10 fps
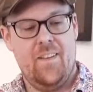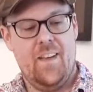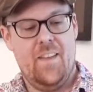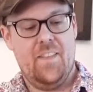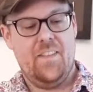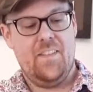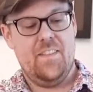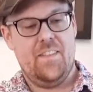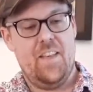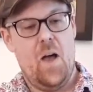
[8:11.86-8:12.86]
And this
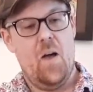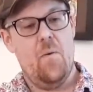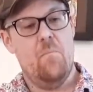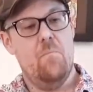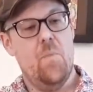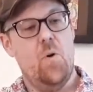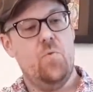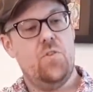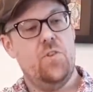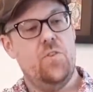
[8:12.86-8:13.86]
is the
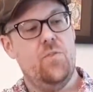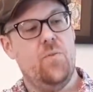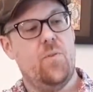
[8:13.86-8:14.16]
Motu